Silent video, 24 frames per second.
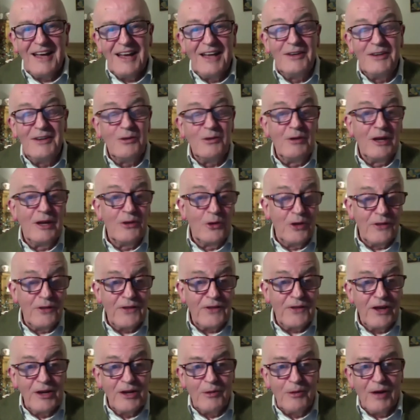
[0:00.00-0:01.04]
you're not
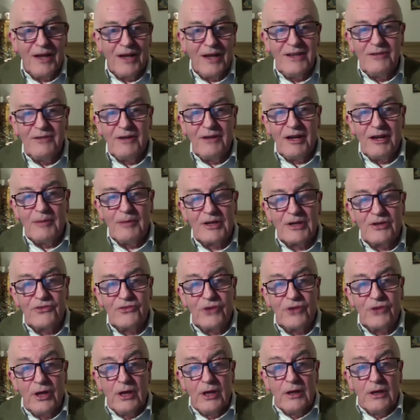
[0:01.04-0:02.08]
the only one. You know, because
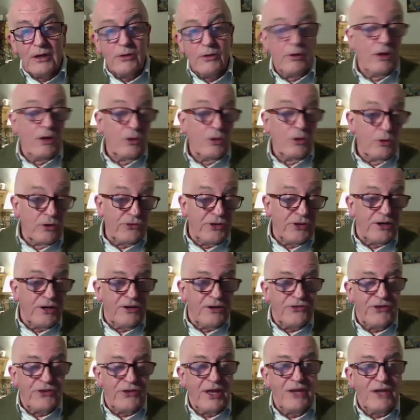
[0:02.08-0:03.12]
you know you're a
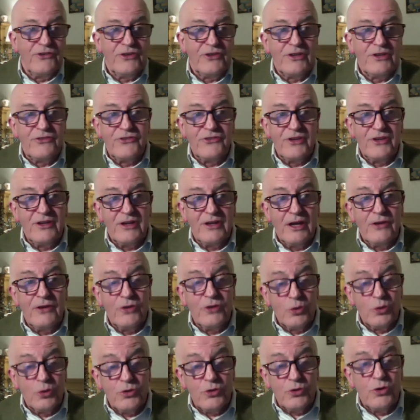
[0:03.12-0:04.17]
serious scientist, and
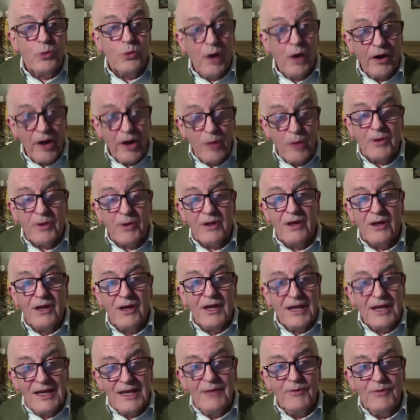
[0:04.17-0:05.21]
you are open,
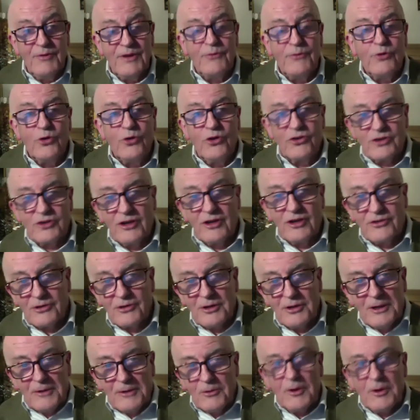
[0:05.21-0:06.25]
even if you're not going to,
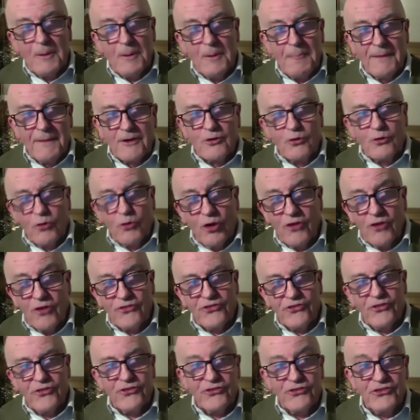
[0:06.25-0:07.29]
you know,
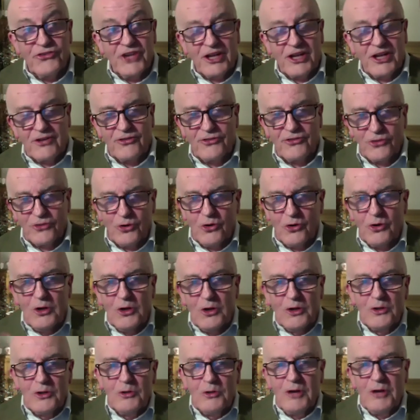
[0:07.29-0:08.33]
cross the Styx or,
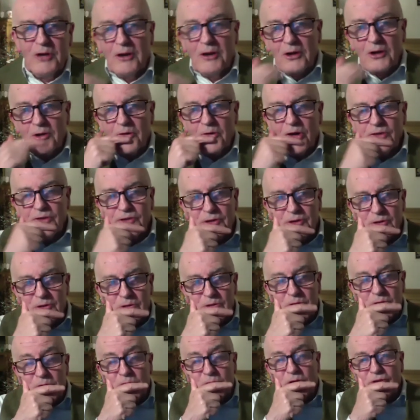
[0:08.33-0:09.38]
you know, cross
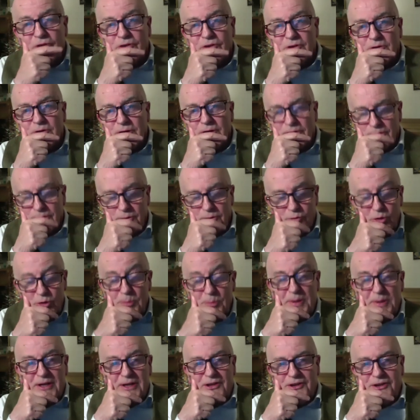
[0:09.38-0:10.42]
the
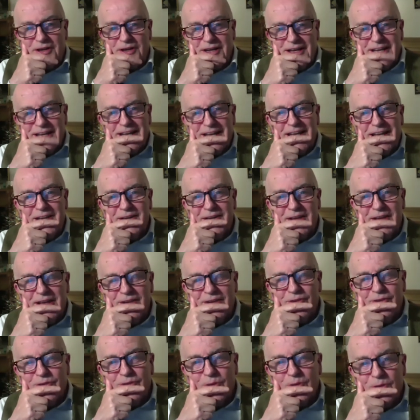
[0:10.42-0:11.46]
Rubicon
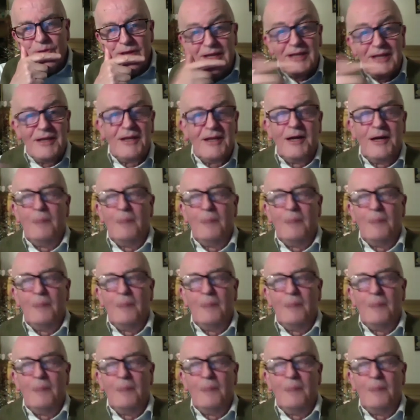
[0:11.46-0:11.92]
into the